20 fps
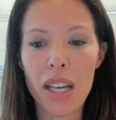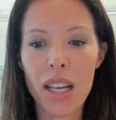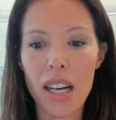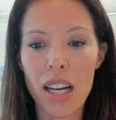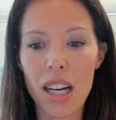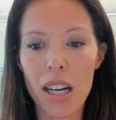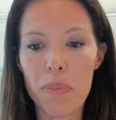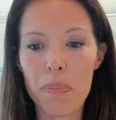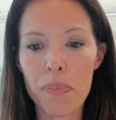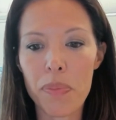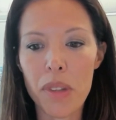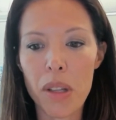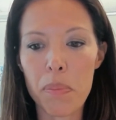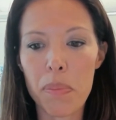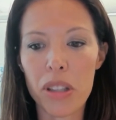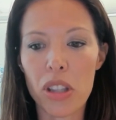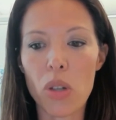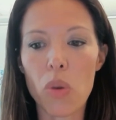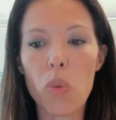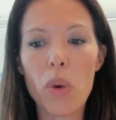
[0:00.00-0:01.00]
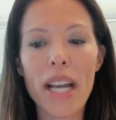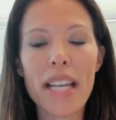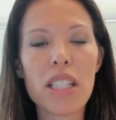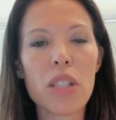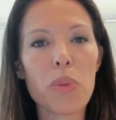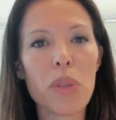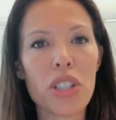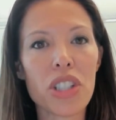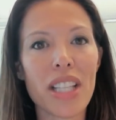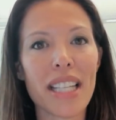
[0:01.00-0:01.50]
um, but the ways in
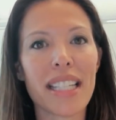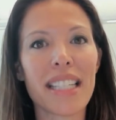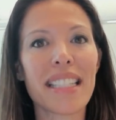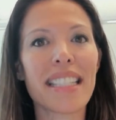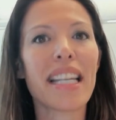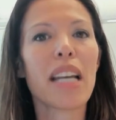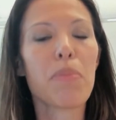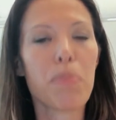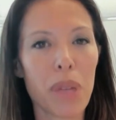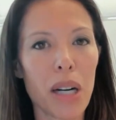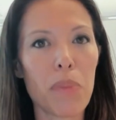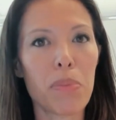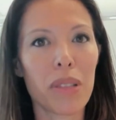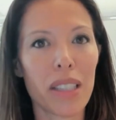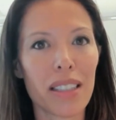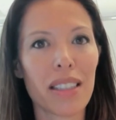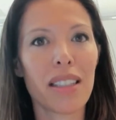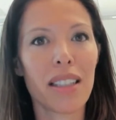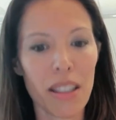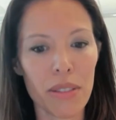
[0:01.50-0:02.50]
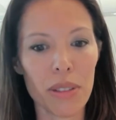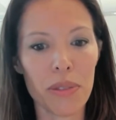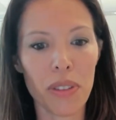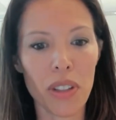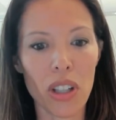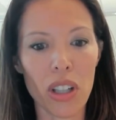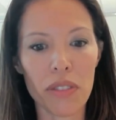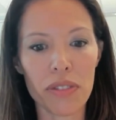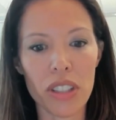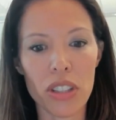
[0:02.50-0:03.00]
which they can get public have
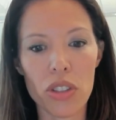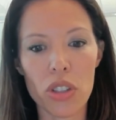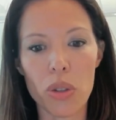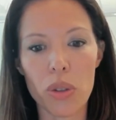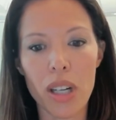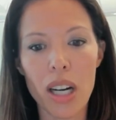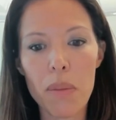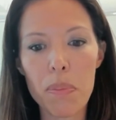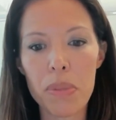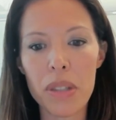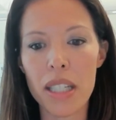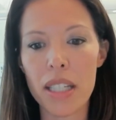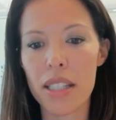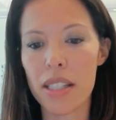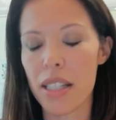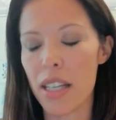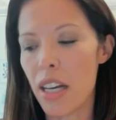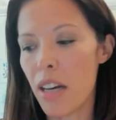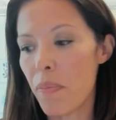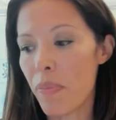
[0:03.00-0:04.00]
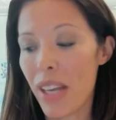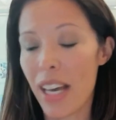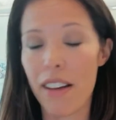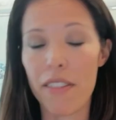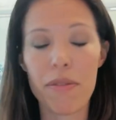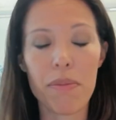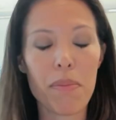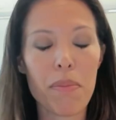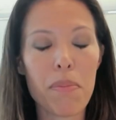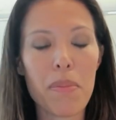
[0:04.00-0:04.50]
evolved and so companies
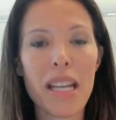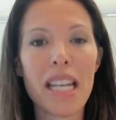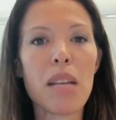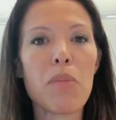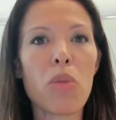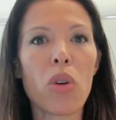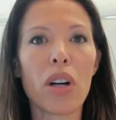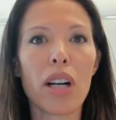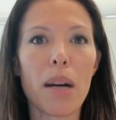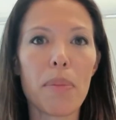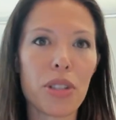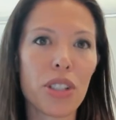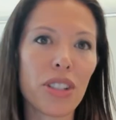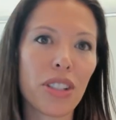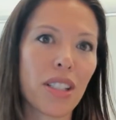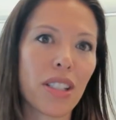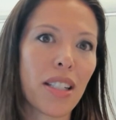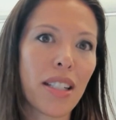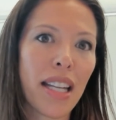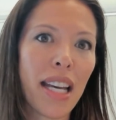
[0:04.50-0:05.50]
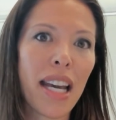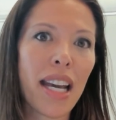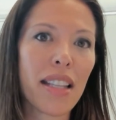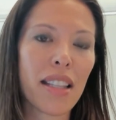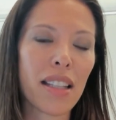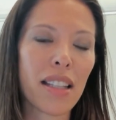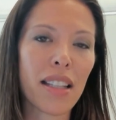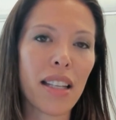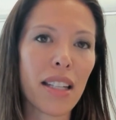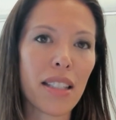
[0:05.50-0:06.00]
have many more options today
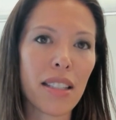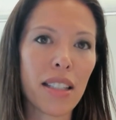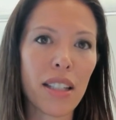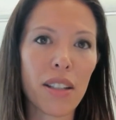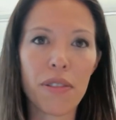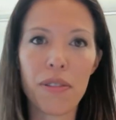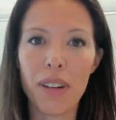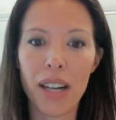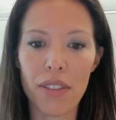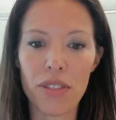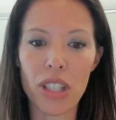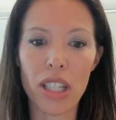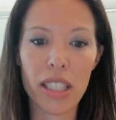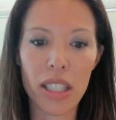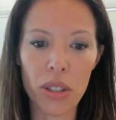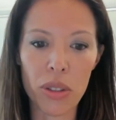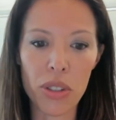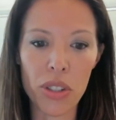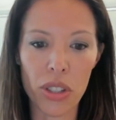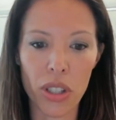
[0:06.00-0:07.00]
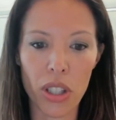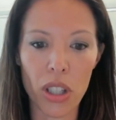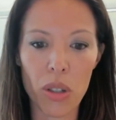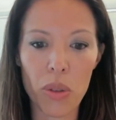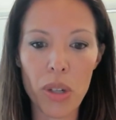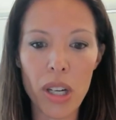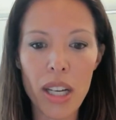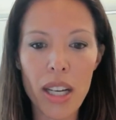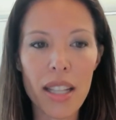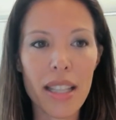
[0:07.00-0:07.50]
than they did five ten years
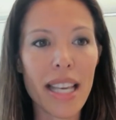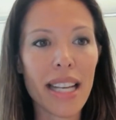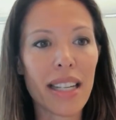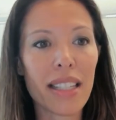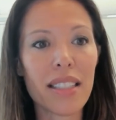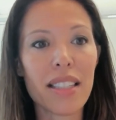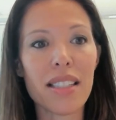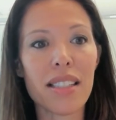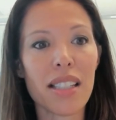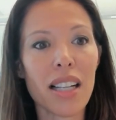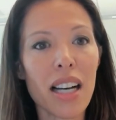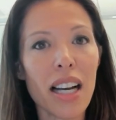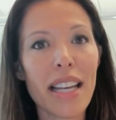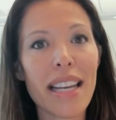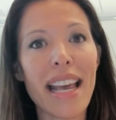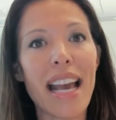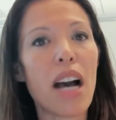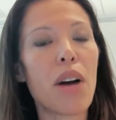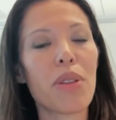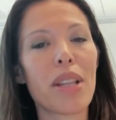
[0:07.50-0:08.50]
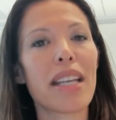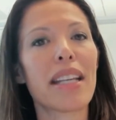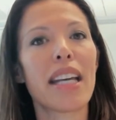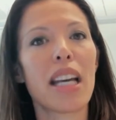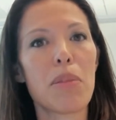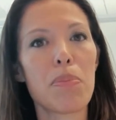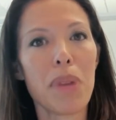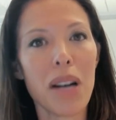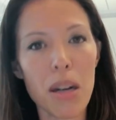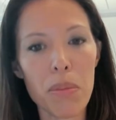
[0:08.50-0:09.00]
ago they can design how they
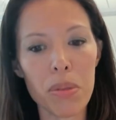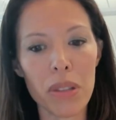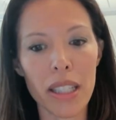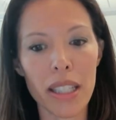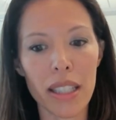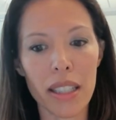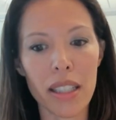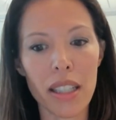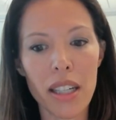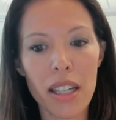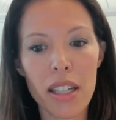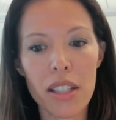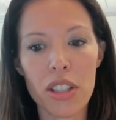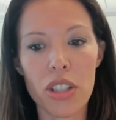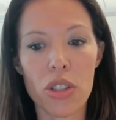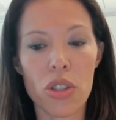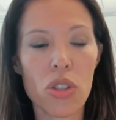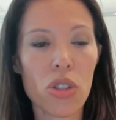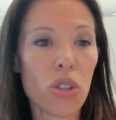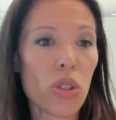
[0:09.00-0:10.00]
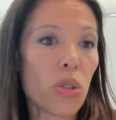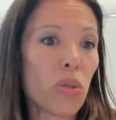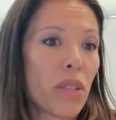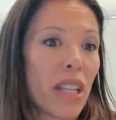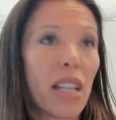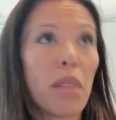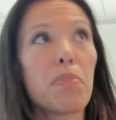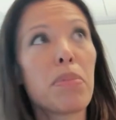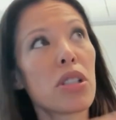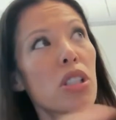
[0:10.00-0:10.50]
get public to suit
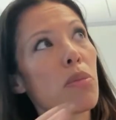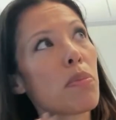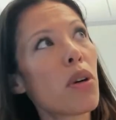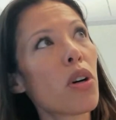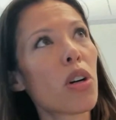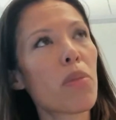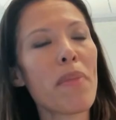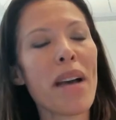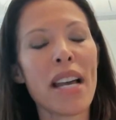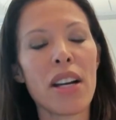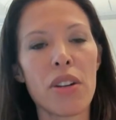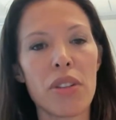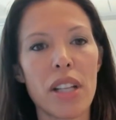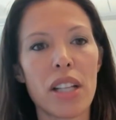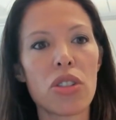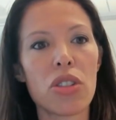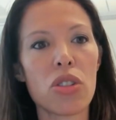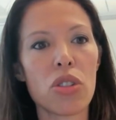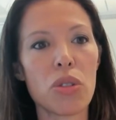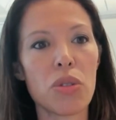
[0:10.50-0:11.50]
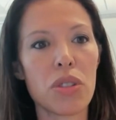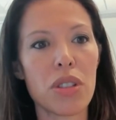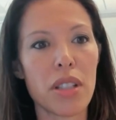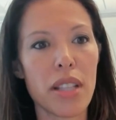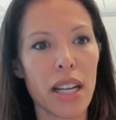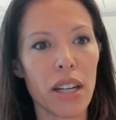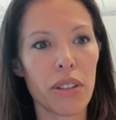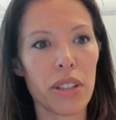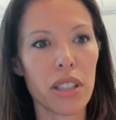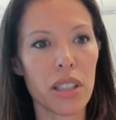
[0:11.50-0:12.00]
in a bespoke manner that suits
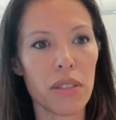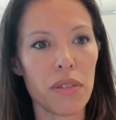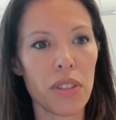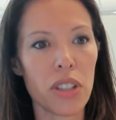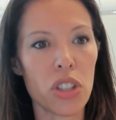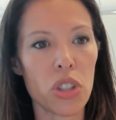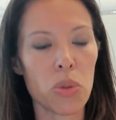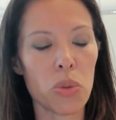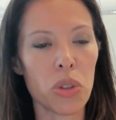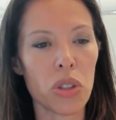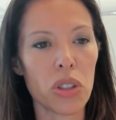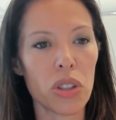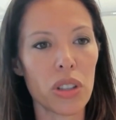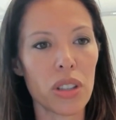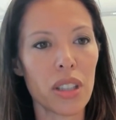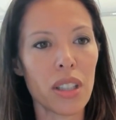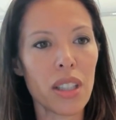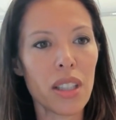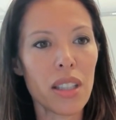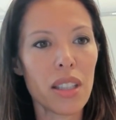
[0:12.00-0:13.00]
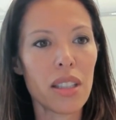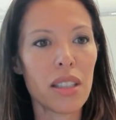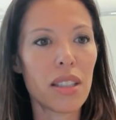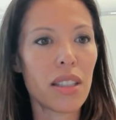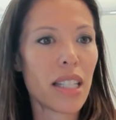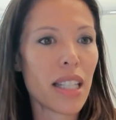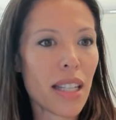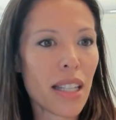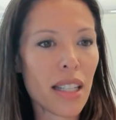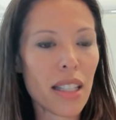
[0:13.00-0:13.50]
their individual
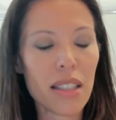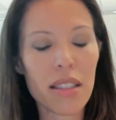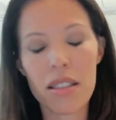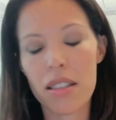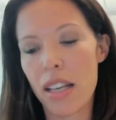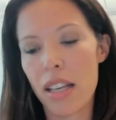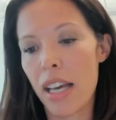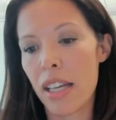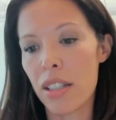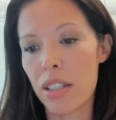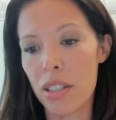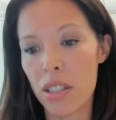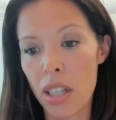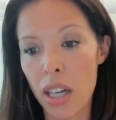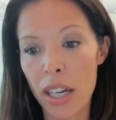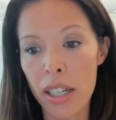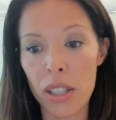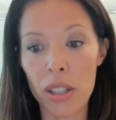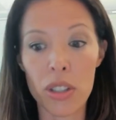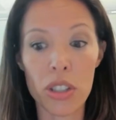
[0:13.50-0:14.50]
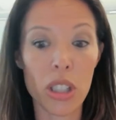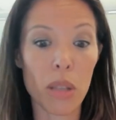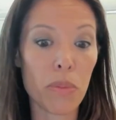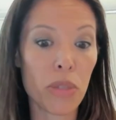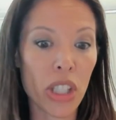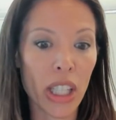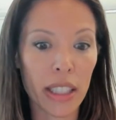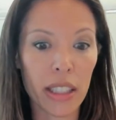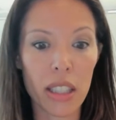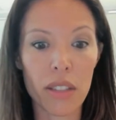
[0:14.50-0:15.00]
needs and desires,
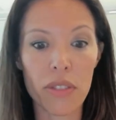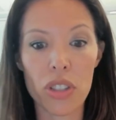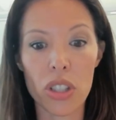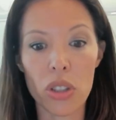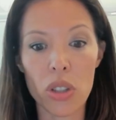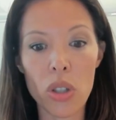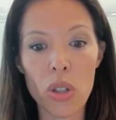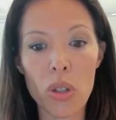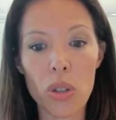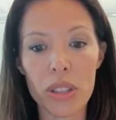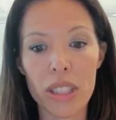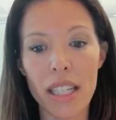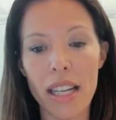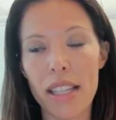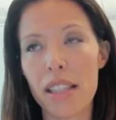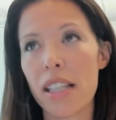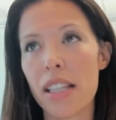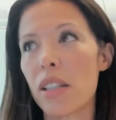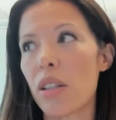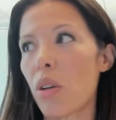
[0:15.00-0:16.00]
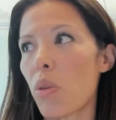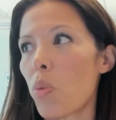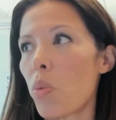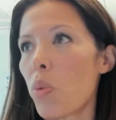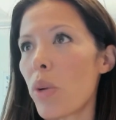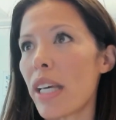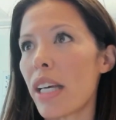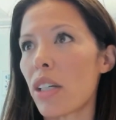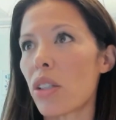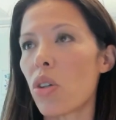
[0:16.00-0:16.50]
objectives, and goals. And I think that
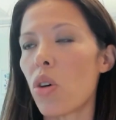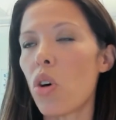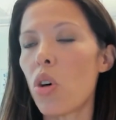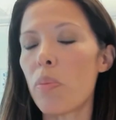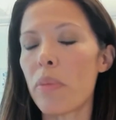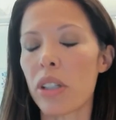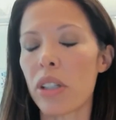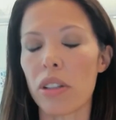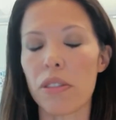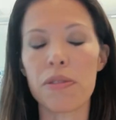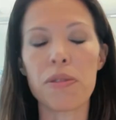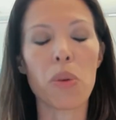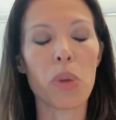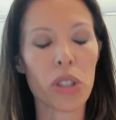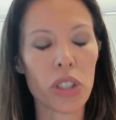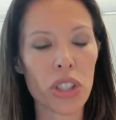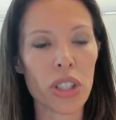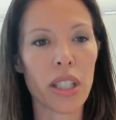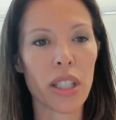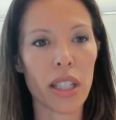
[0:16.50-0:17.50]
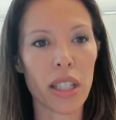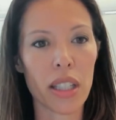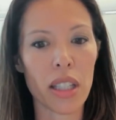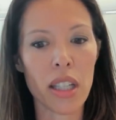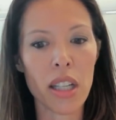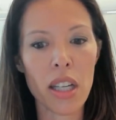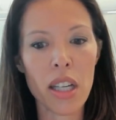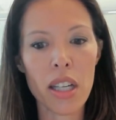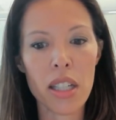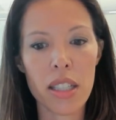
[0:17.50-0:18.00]
we at Goldman are fortunate
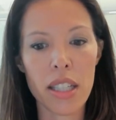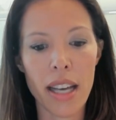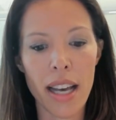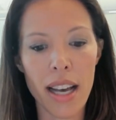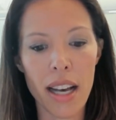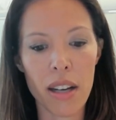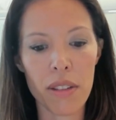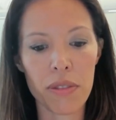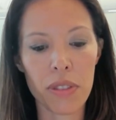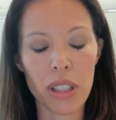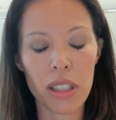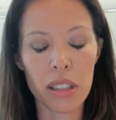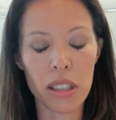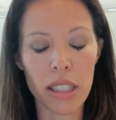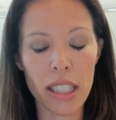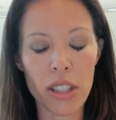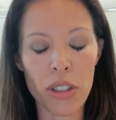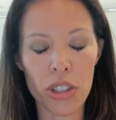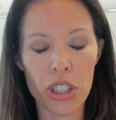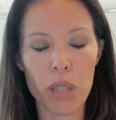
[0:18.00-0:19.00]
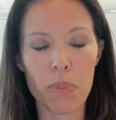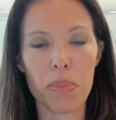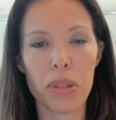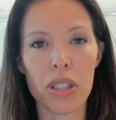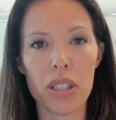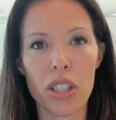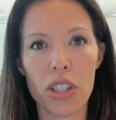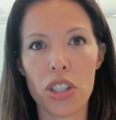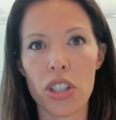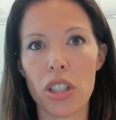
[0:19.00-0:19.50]
to have leadership
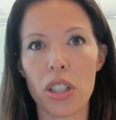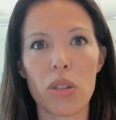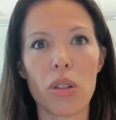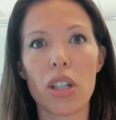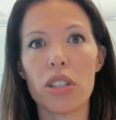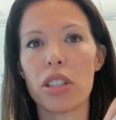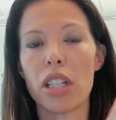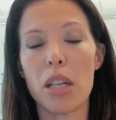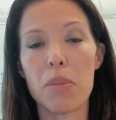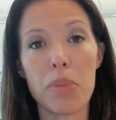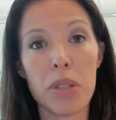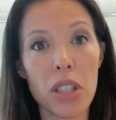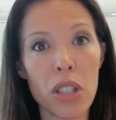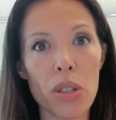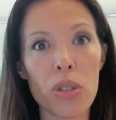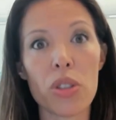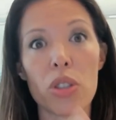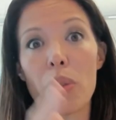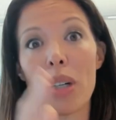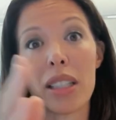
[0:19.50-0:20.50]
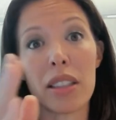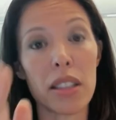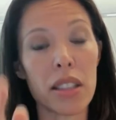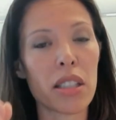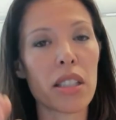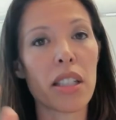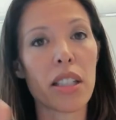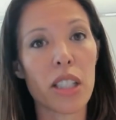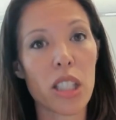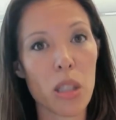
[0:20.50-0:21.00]
position across IPOs, direct
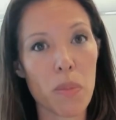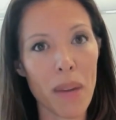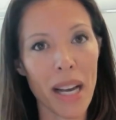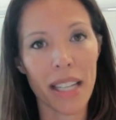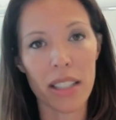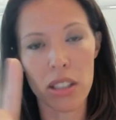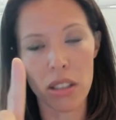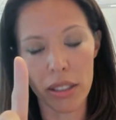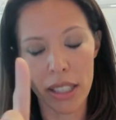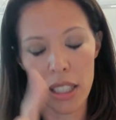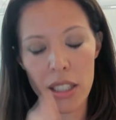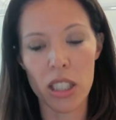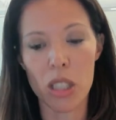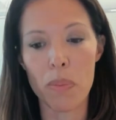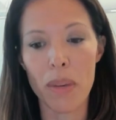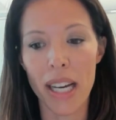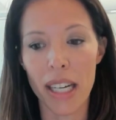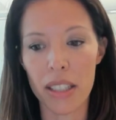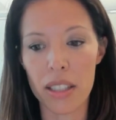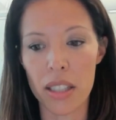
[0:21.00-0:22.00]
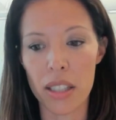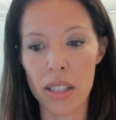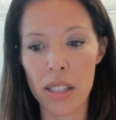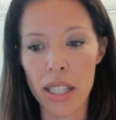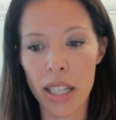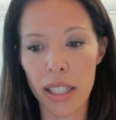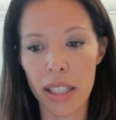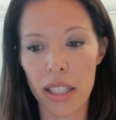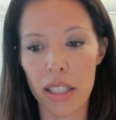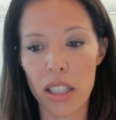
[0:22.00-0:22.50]
listings, SPACs, and I'll get to SPACs in a
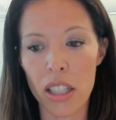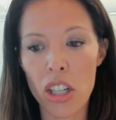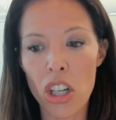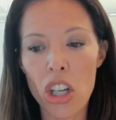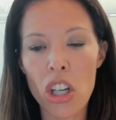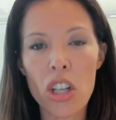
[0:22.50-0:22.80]
second.